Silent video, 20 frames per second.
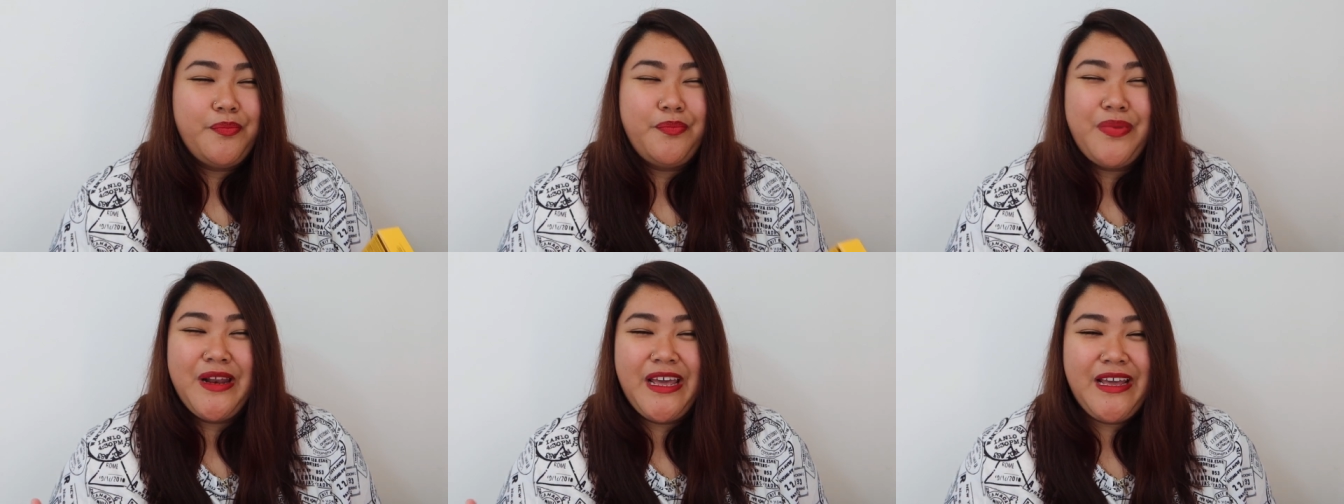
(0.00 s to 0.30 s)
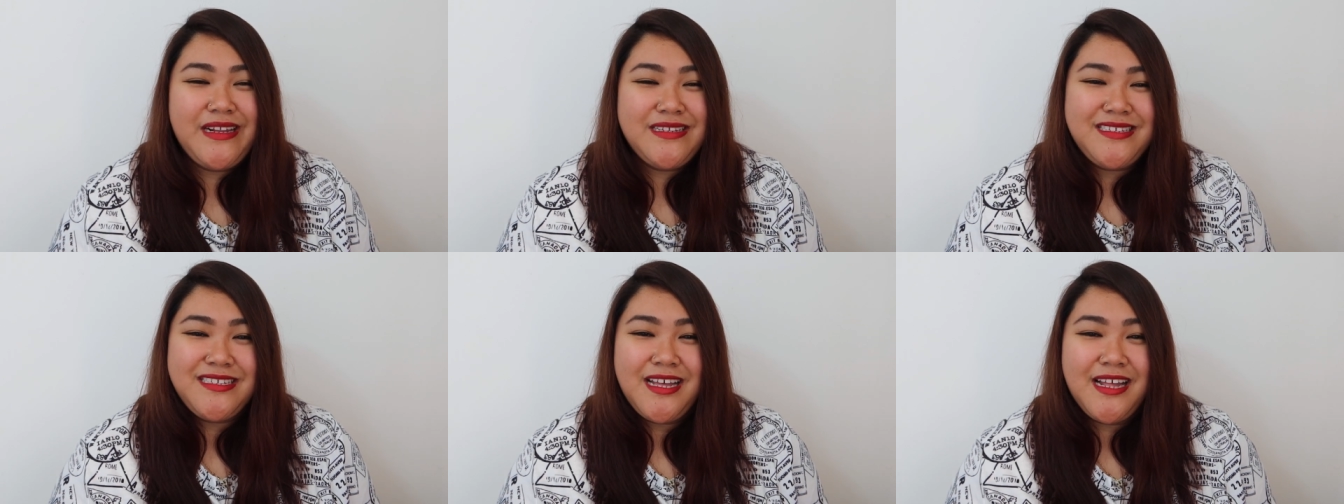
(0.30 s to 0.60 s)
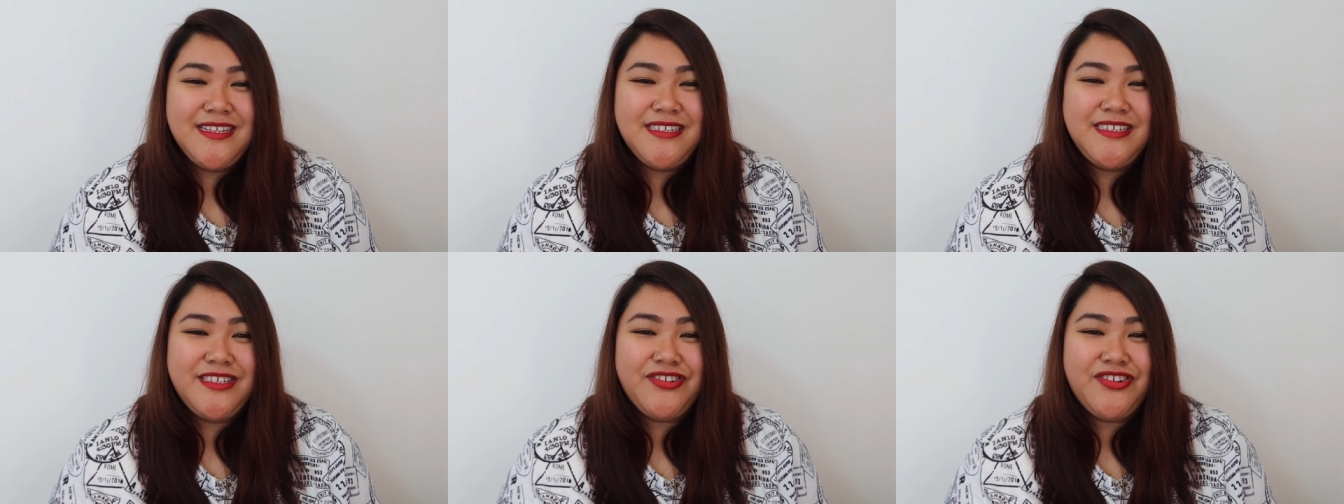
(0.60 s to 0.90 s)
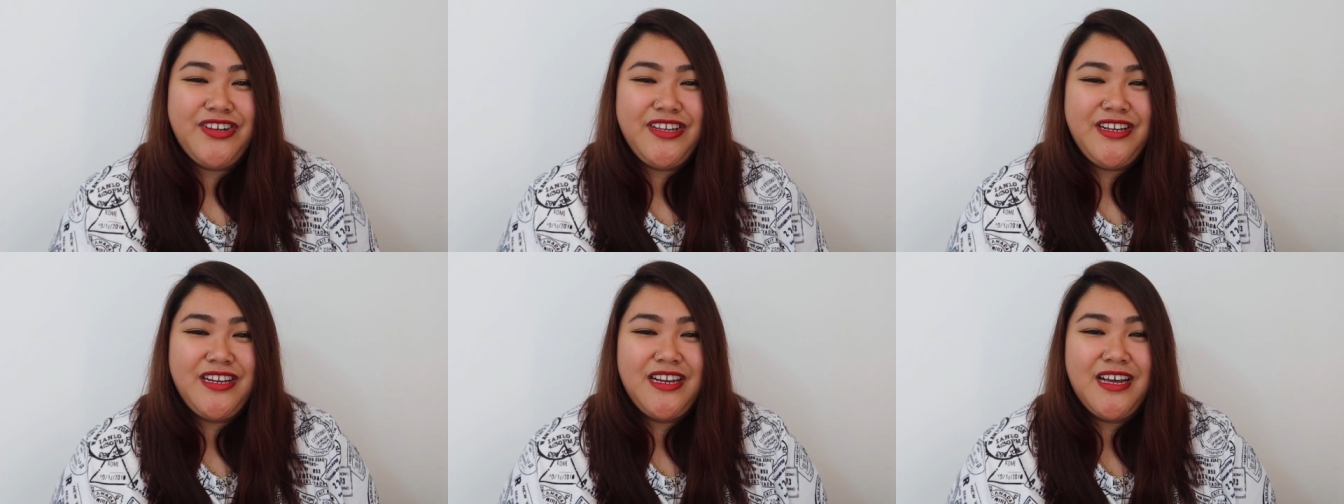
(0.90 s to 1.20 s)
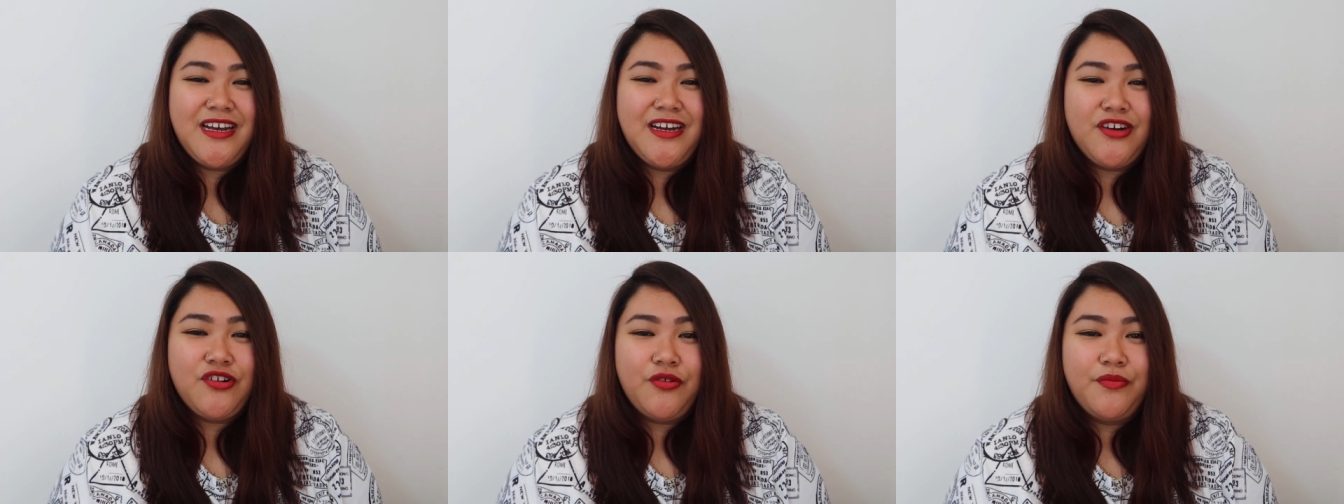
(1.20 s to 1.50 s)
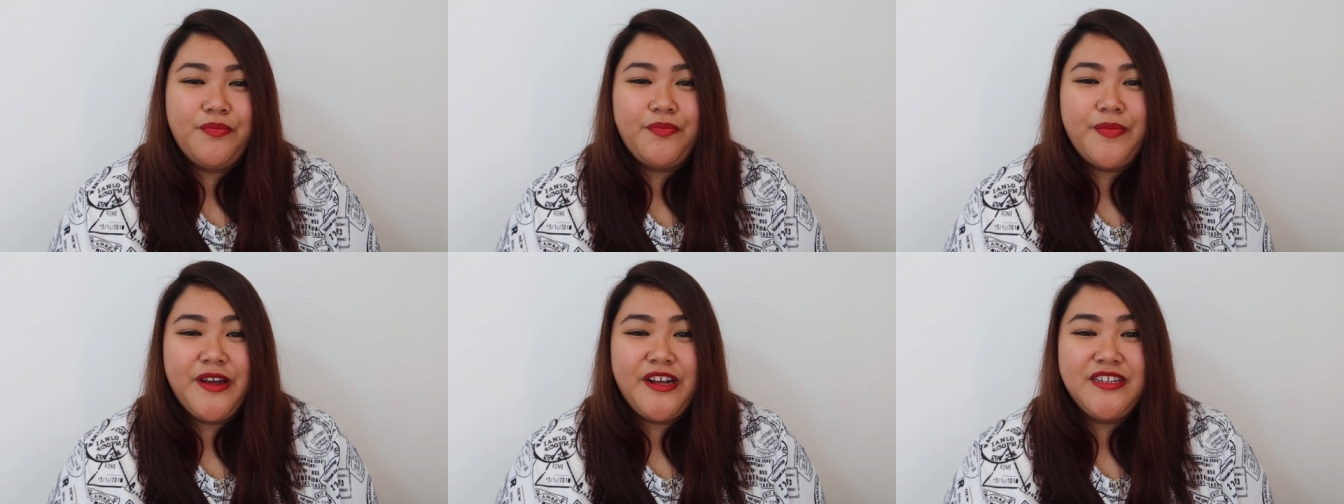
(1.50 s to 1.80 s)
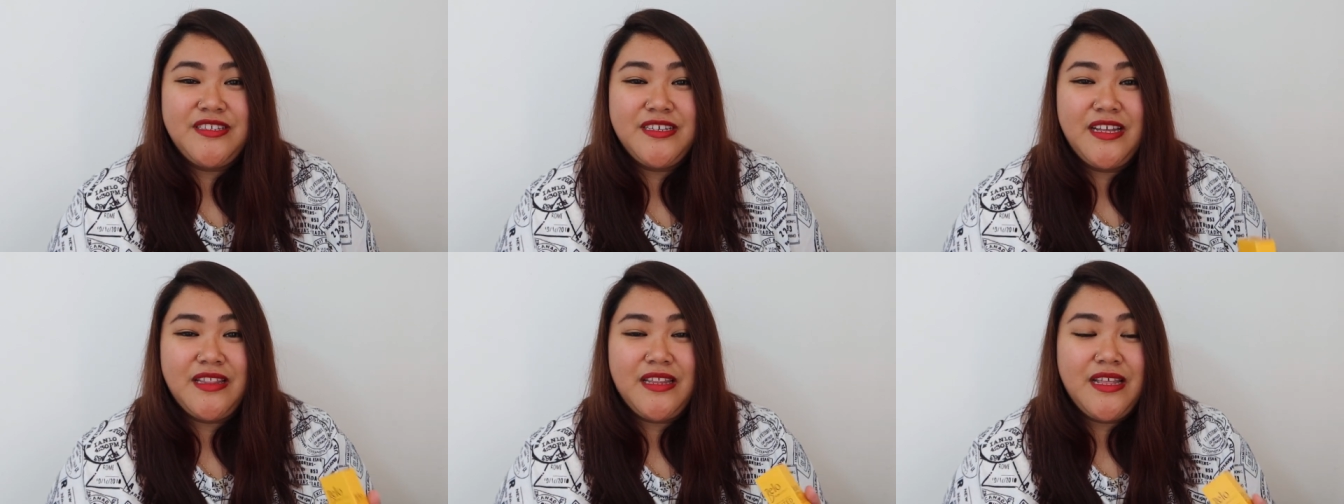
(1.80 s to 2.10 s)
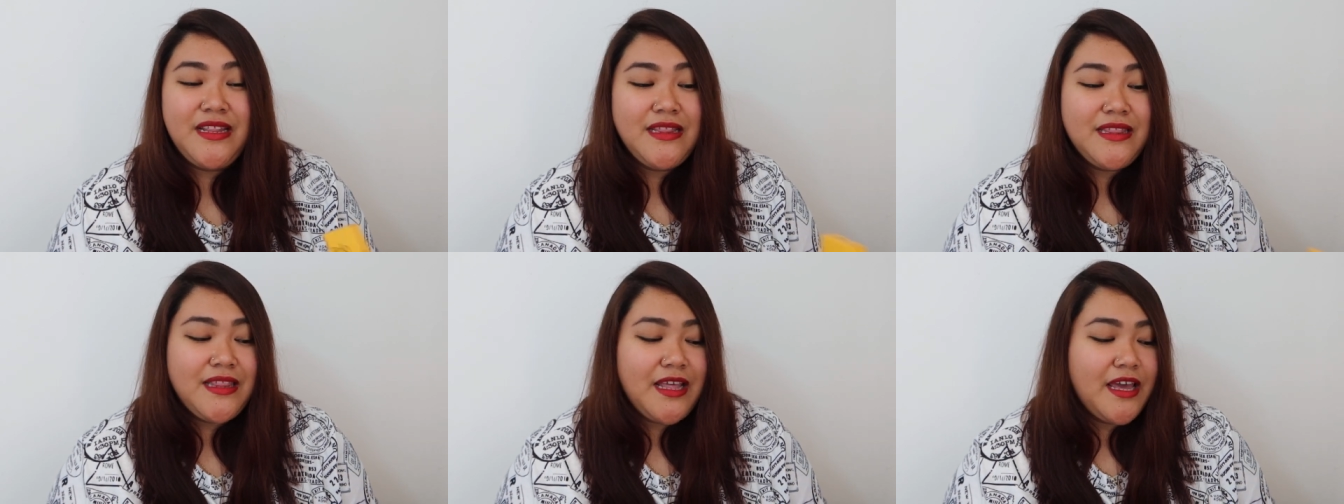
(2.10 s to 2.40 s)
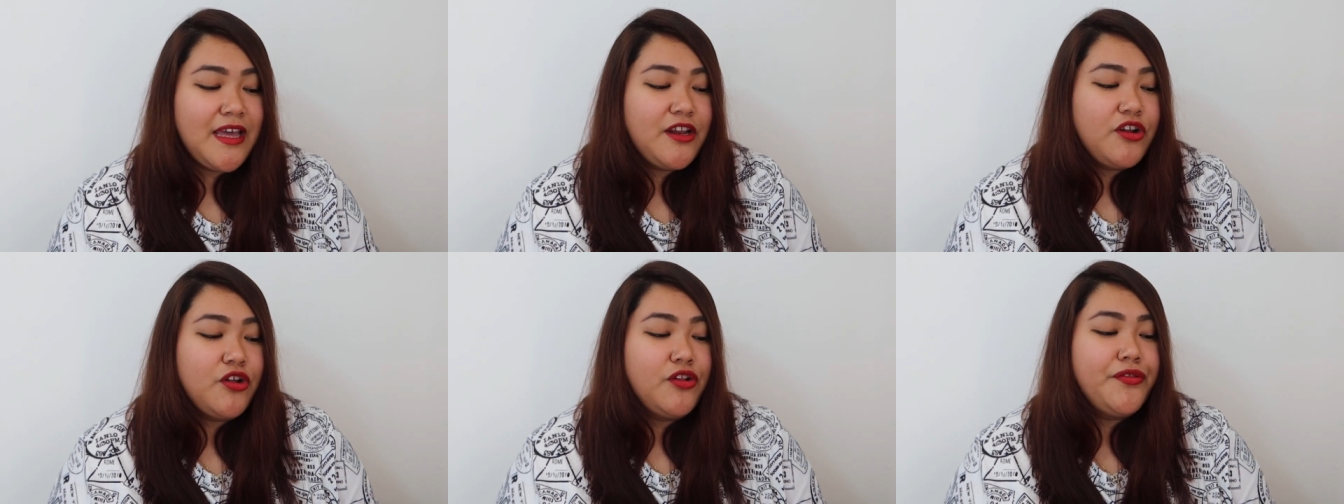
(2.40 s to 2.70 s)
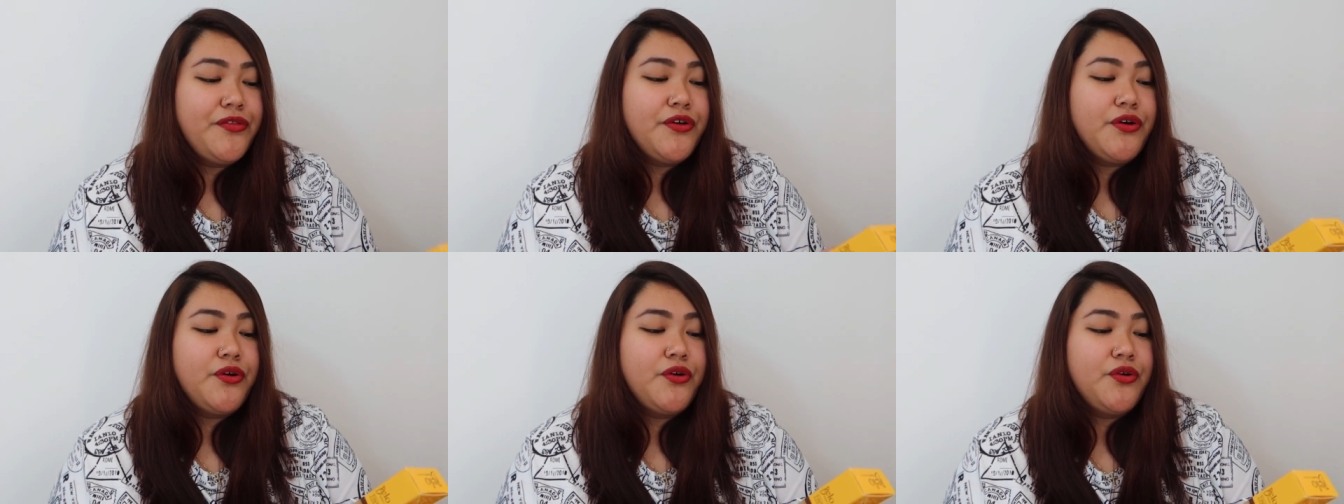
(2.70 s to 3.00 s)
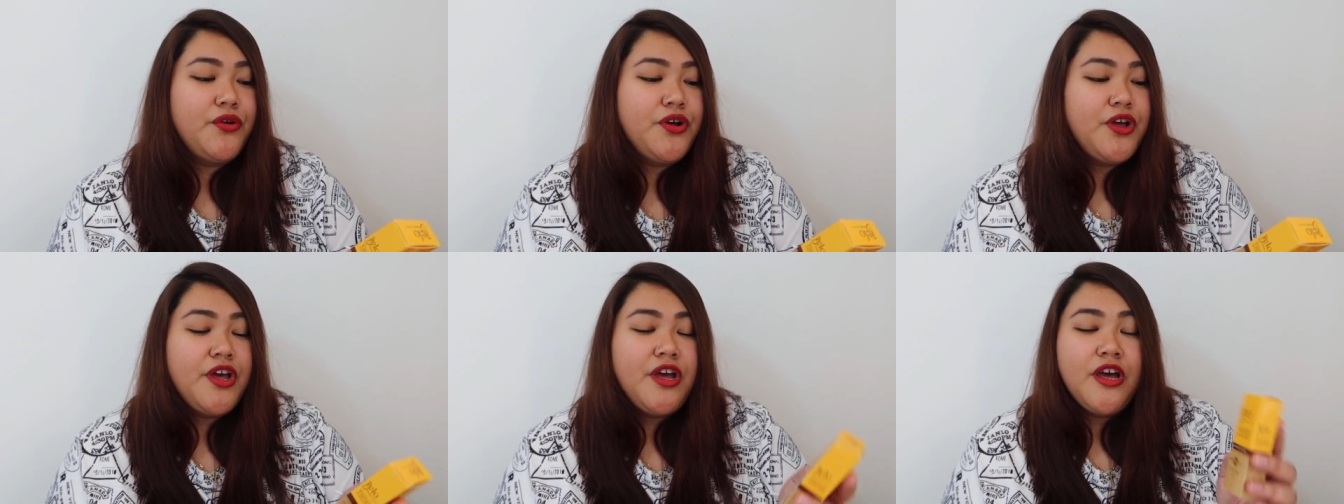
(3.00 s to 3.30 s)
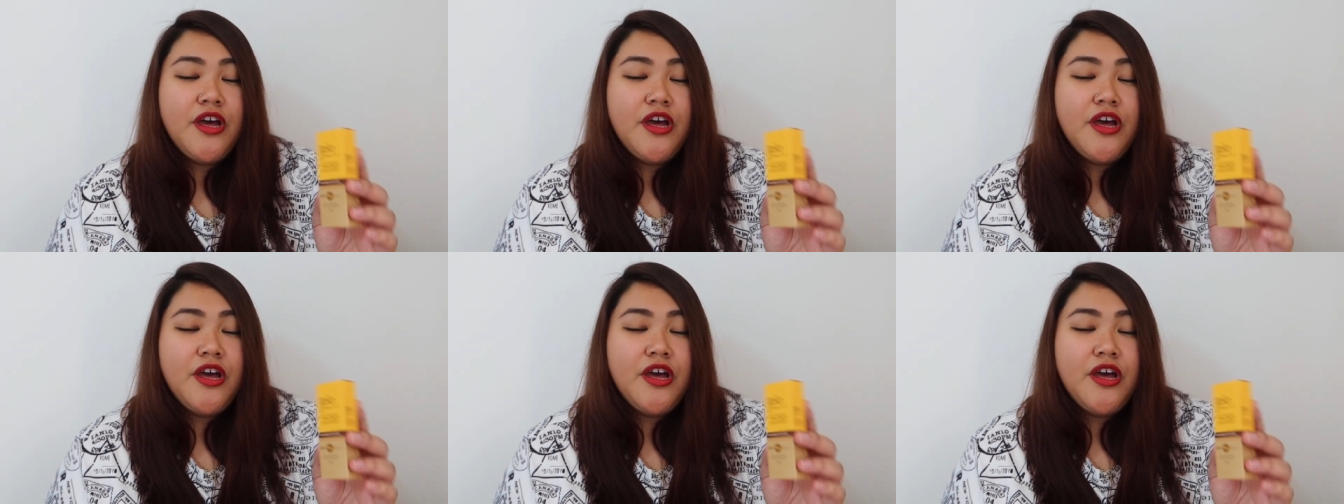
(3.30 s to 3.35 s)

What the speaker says: plain sunscreen lang compared sa tinted, although